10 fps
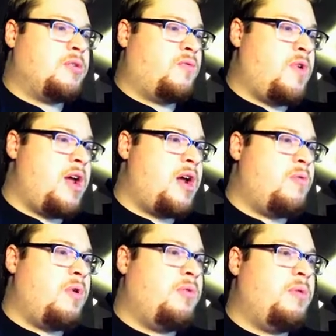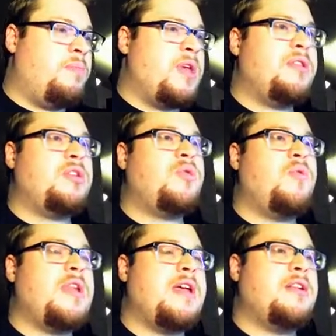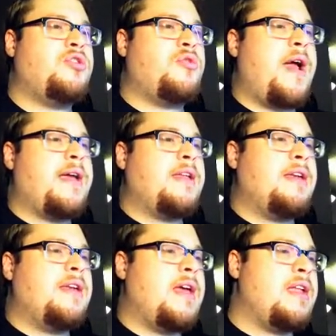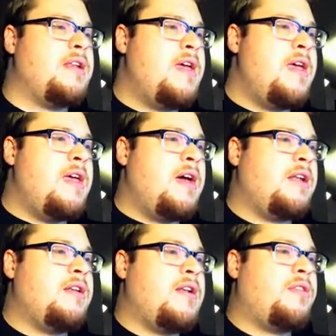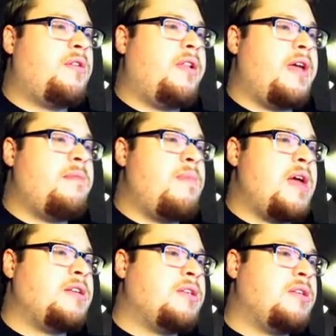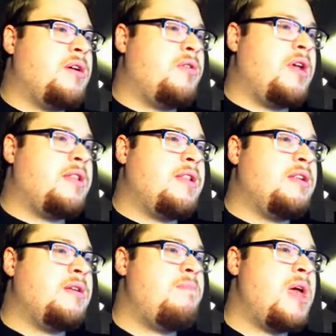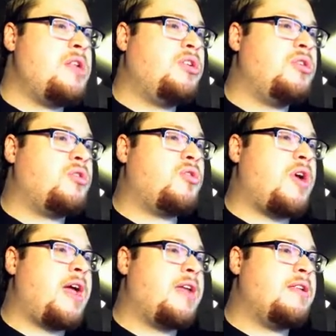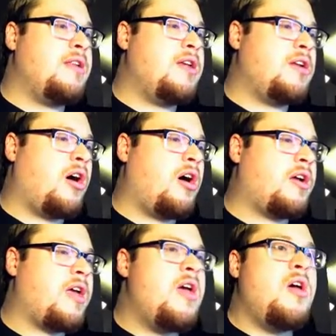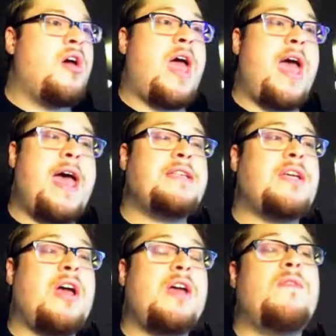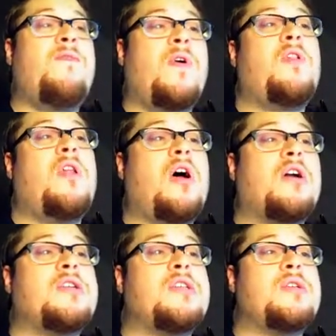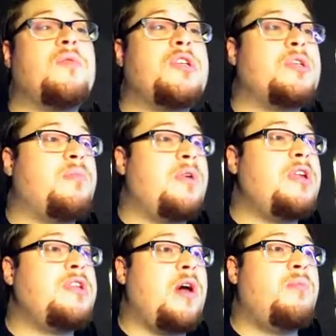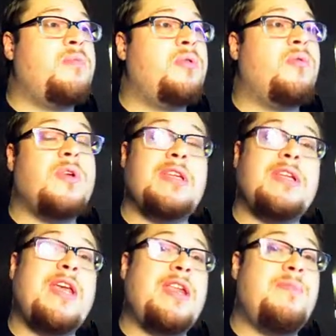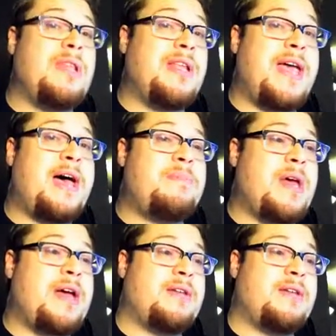rare. What will it be? The Twin-Headed Dragon again, another light magic stone, and then Dimension Dragon Nidhogg as a full art, which is pretty dope. We did get him in the God Pack,